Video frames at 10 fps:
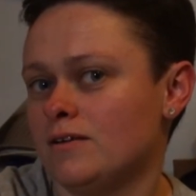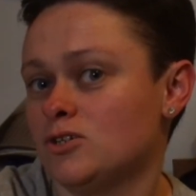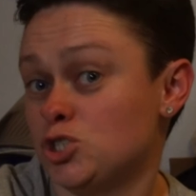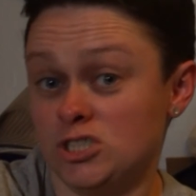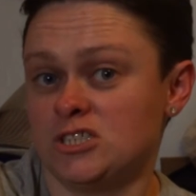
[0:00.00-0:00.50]

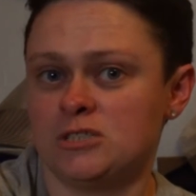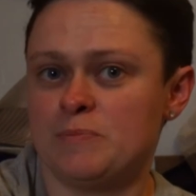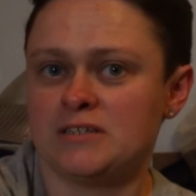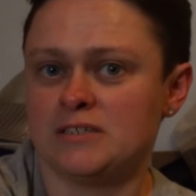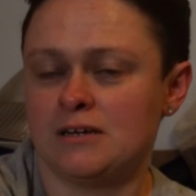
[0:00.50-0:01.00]
she's
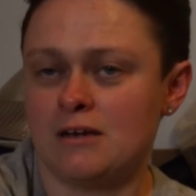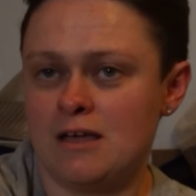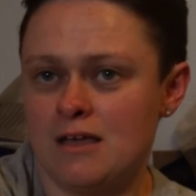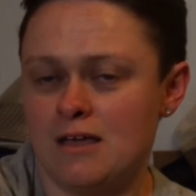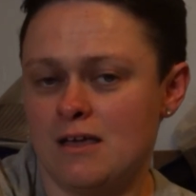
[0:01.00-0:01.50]
expecting
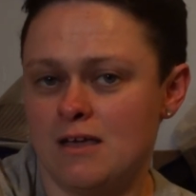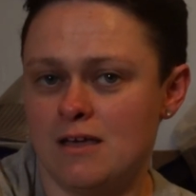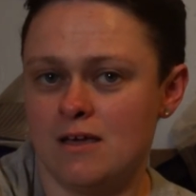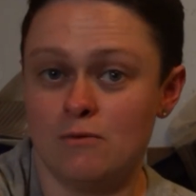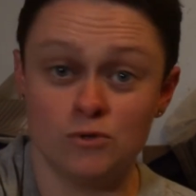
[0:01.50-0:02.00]

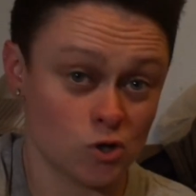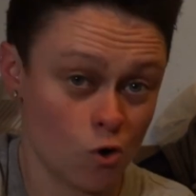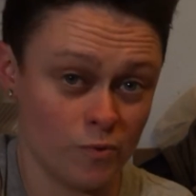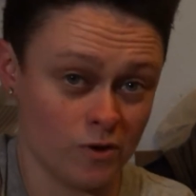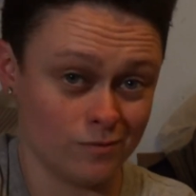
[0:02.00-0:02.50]
and was
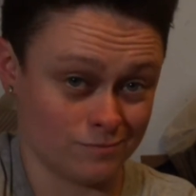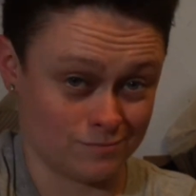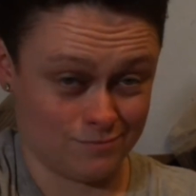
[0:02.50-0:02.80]
hoping.